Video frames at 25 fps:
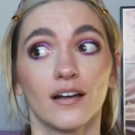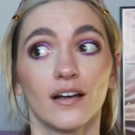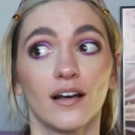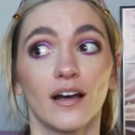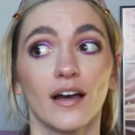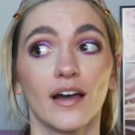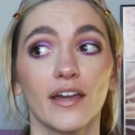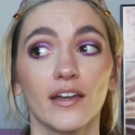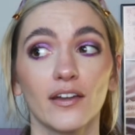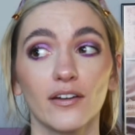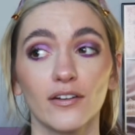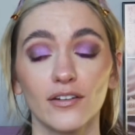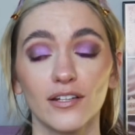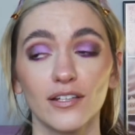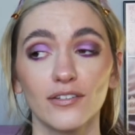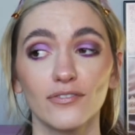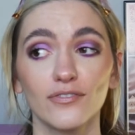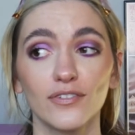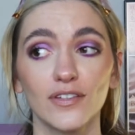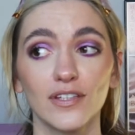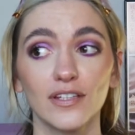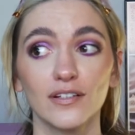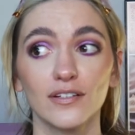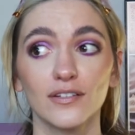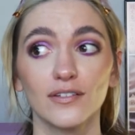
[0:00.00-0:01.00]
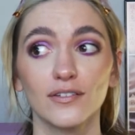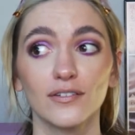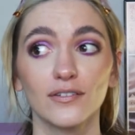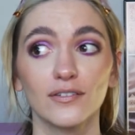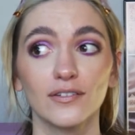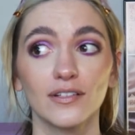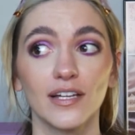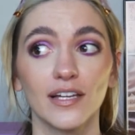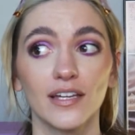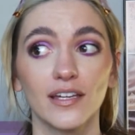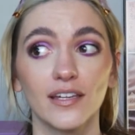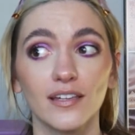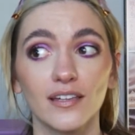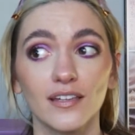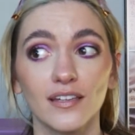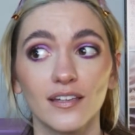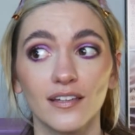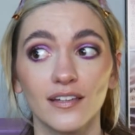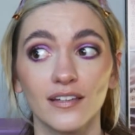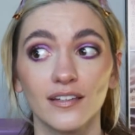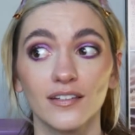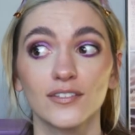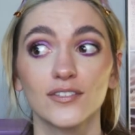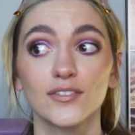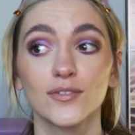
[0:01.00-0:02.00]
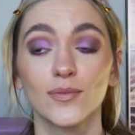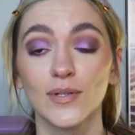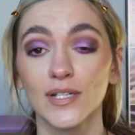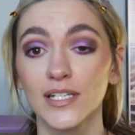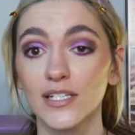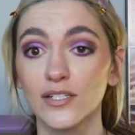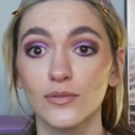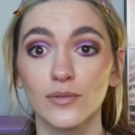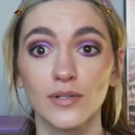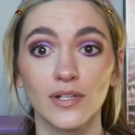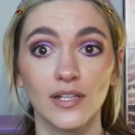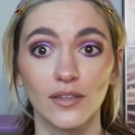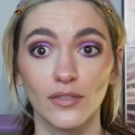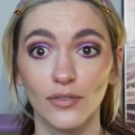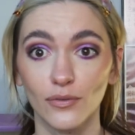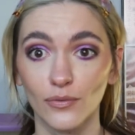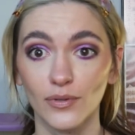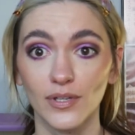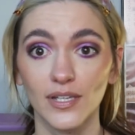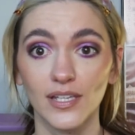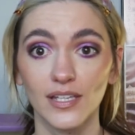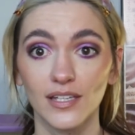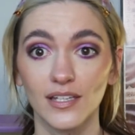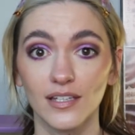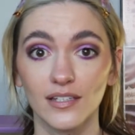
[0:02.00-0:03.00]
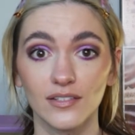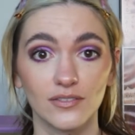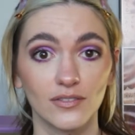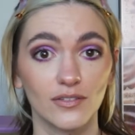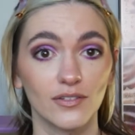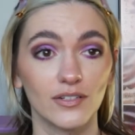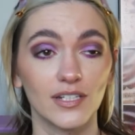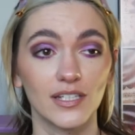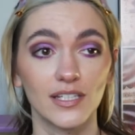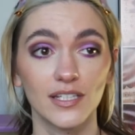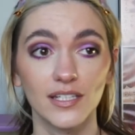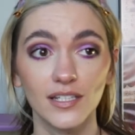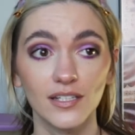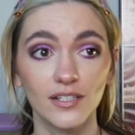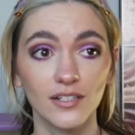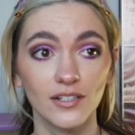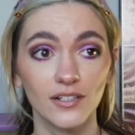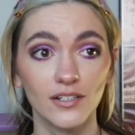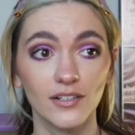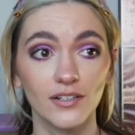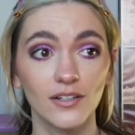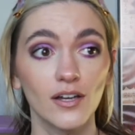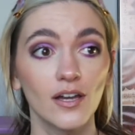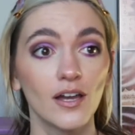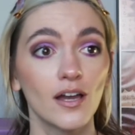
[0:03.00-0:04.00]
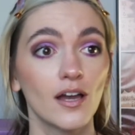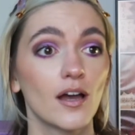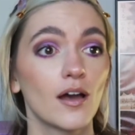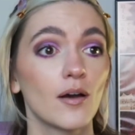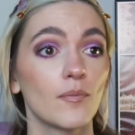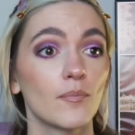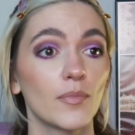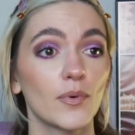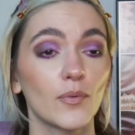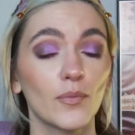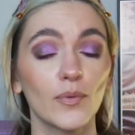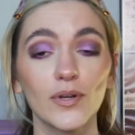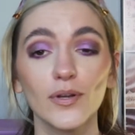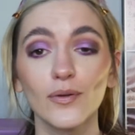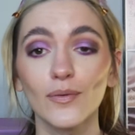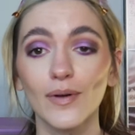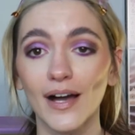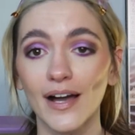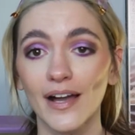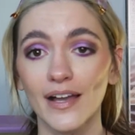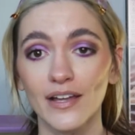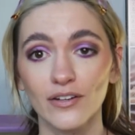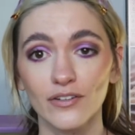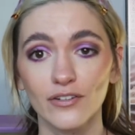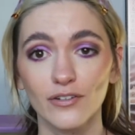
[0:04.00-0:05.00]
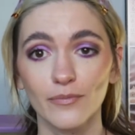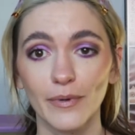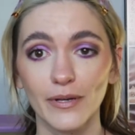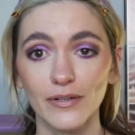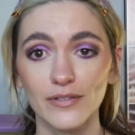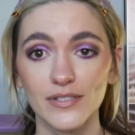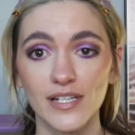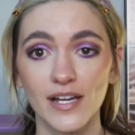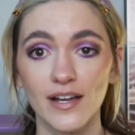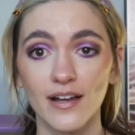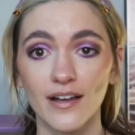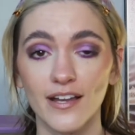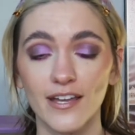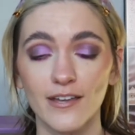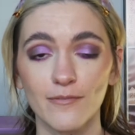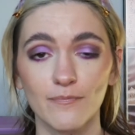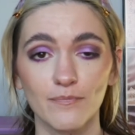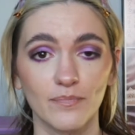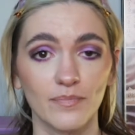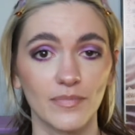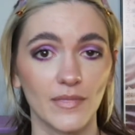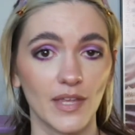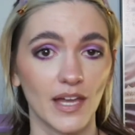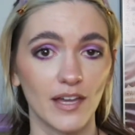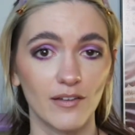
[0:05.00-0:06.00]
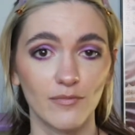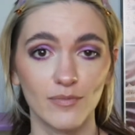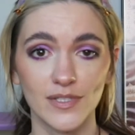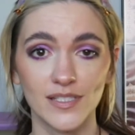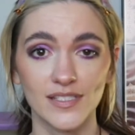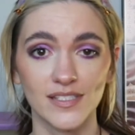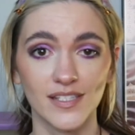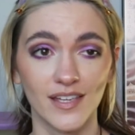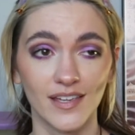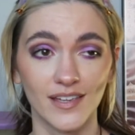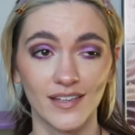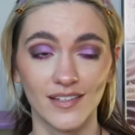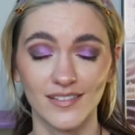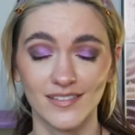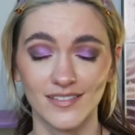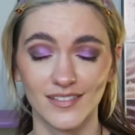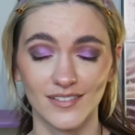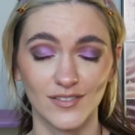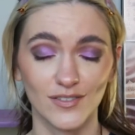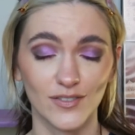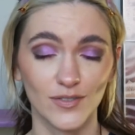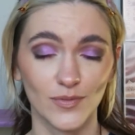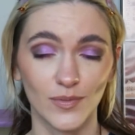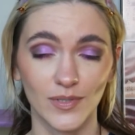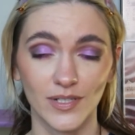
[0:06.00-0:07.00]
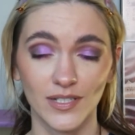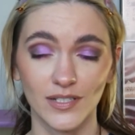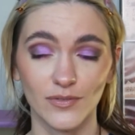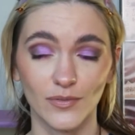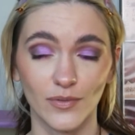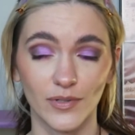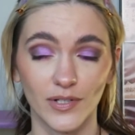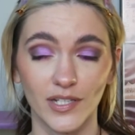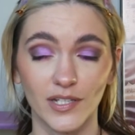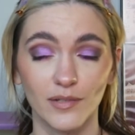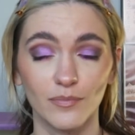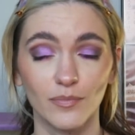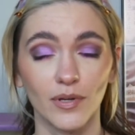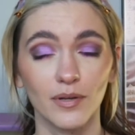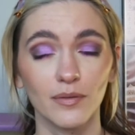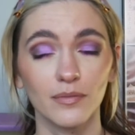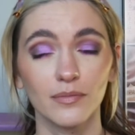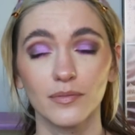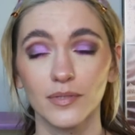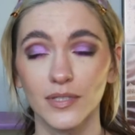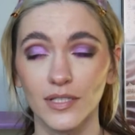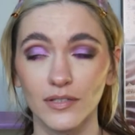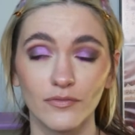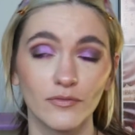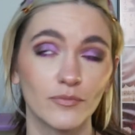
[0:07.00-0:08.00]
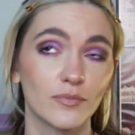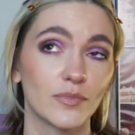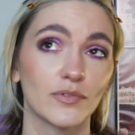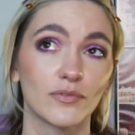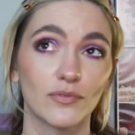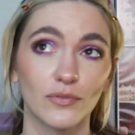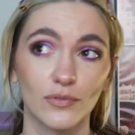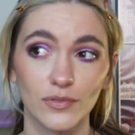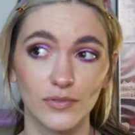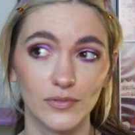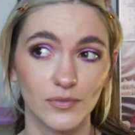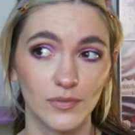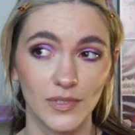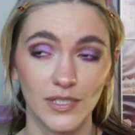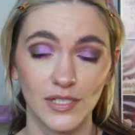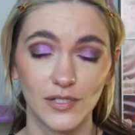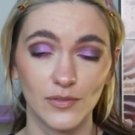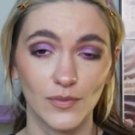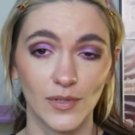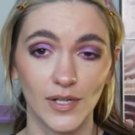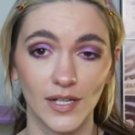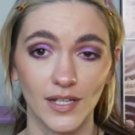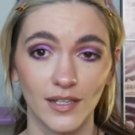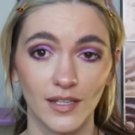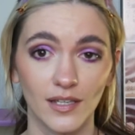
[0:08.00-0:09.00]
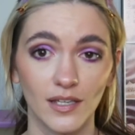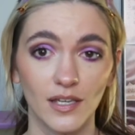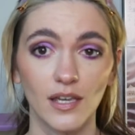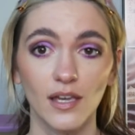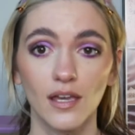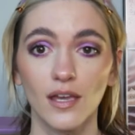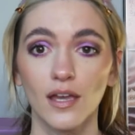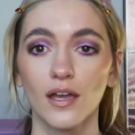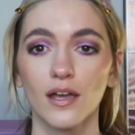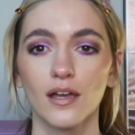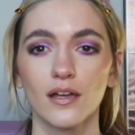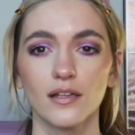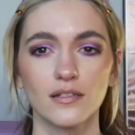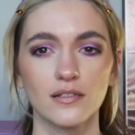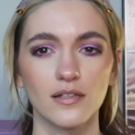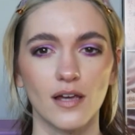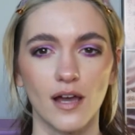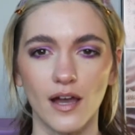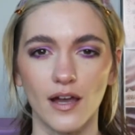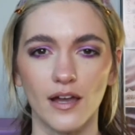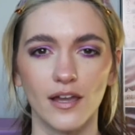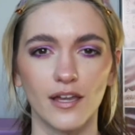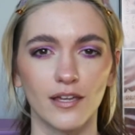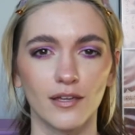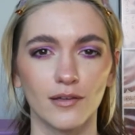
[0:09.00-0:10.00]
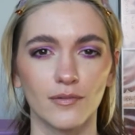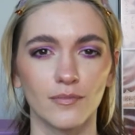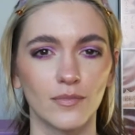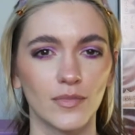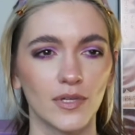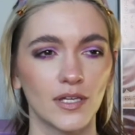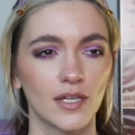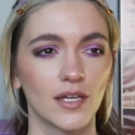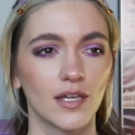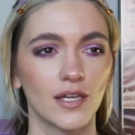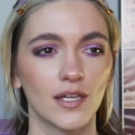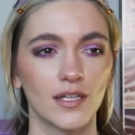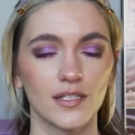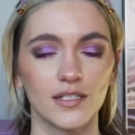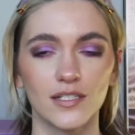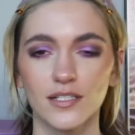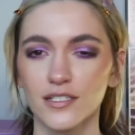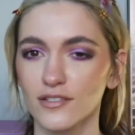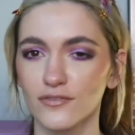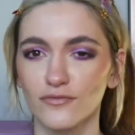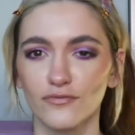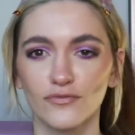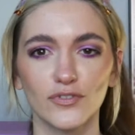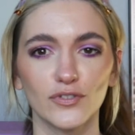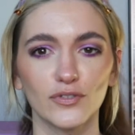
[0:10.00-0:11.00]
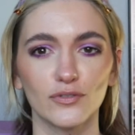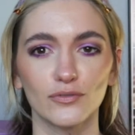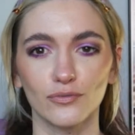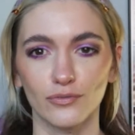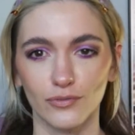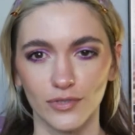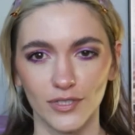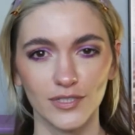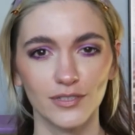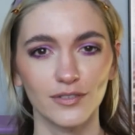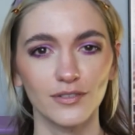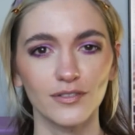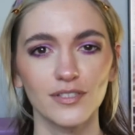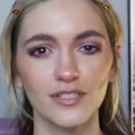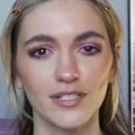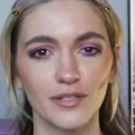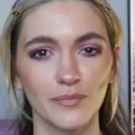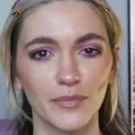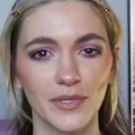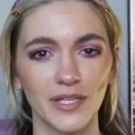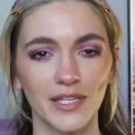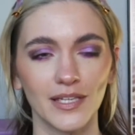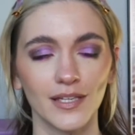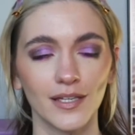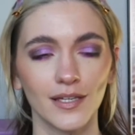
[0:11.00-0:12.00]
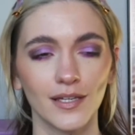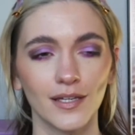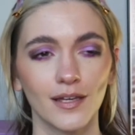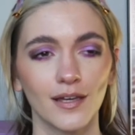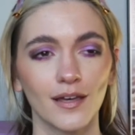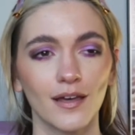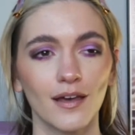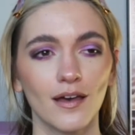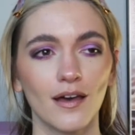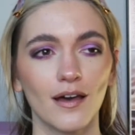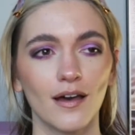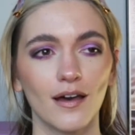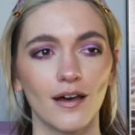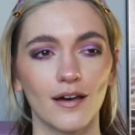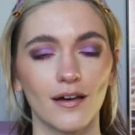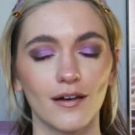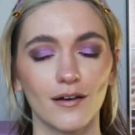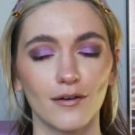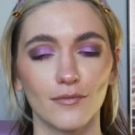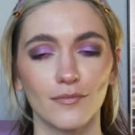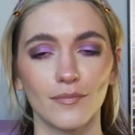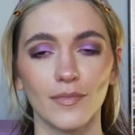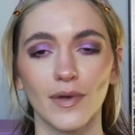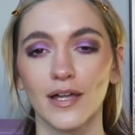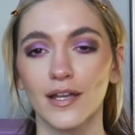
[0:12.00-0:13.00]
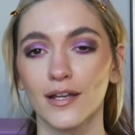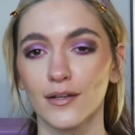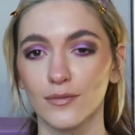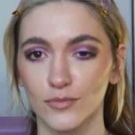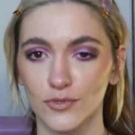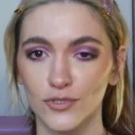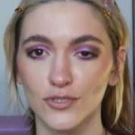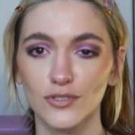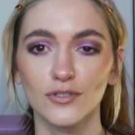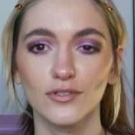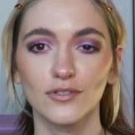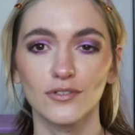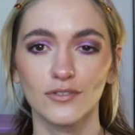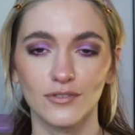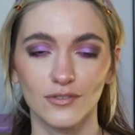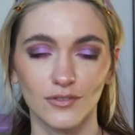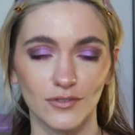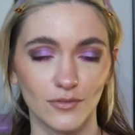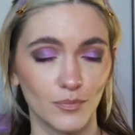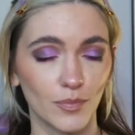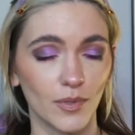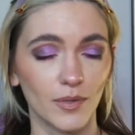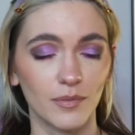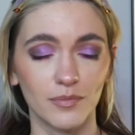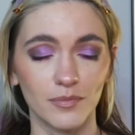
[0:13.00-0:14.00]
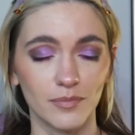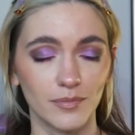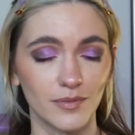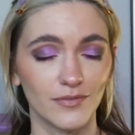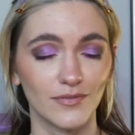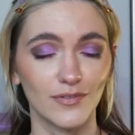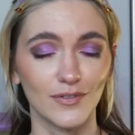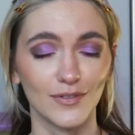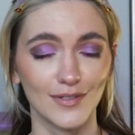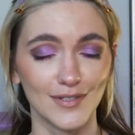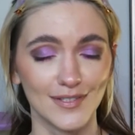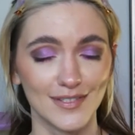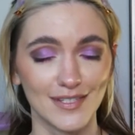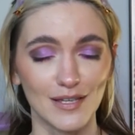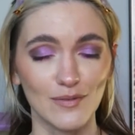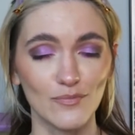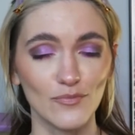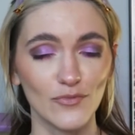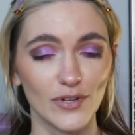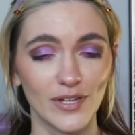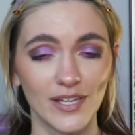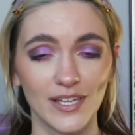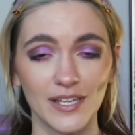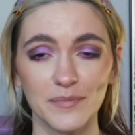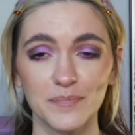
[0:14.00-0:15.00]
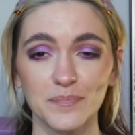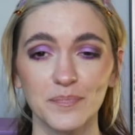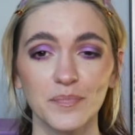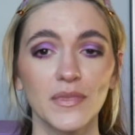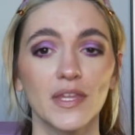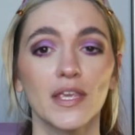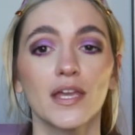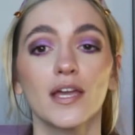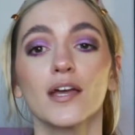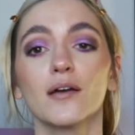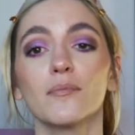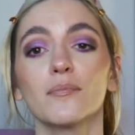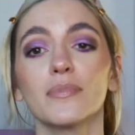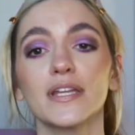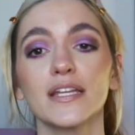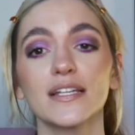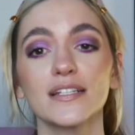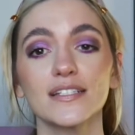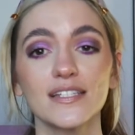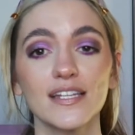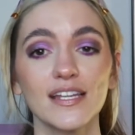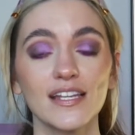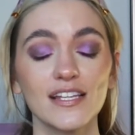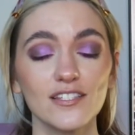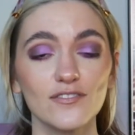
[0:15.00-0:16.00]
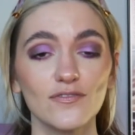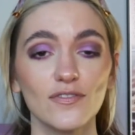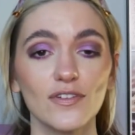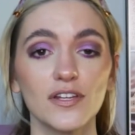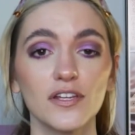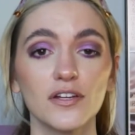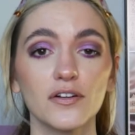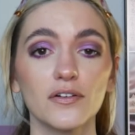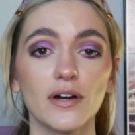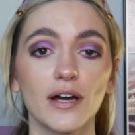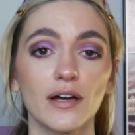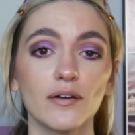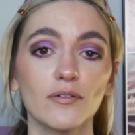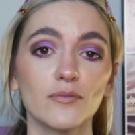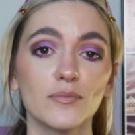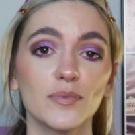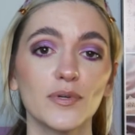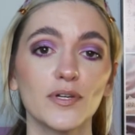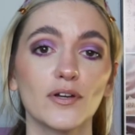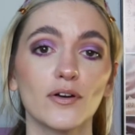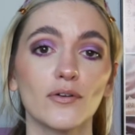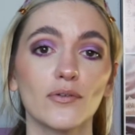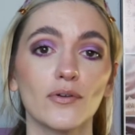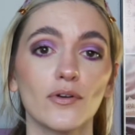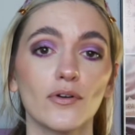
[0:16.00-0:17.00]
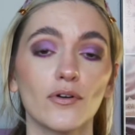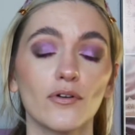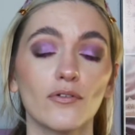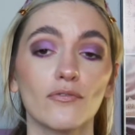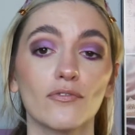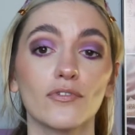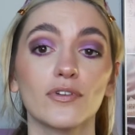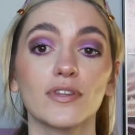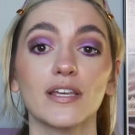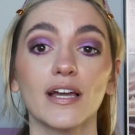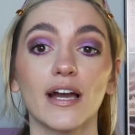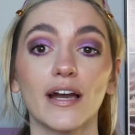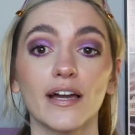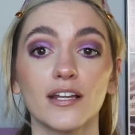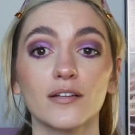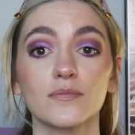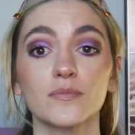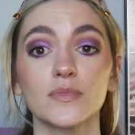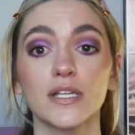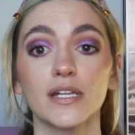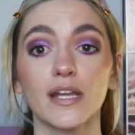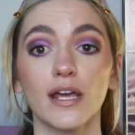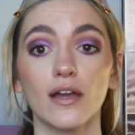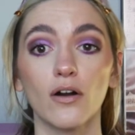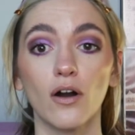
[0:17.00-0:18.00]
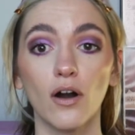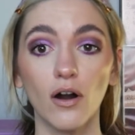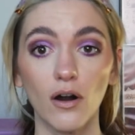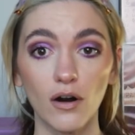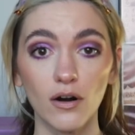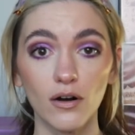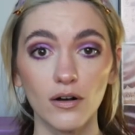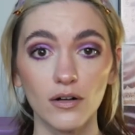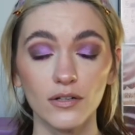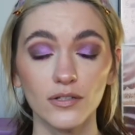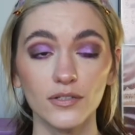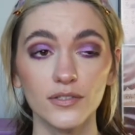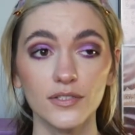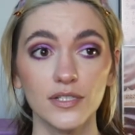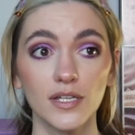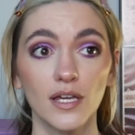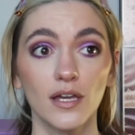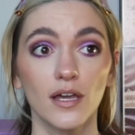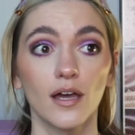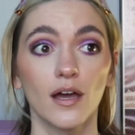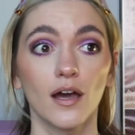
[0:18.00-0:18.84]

I already feel like 2023 is already here, but what do I know about time? I've been saying since 2020, probably even before 2020, time doesn't feel real to me. And I'm sure you probably feel the same way. But in today's video, I will be going over the items that I hauled.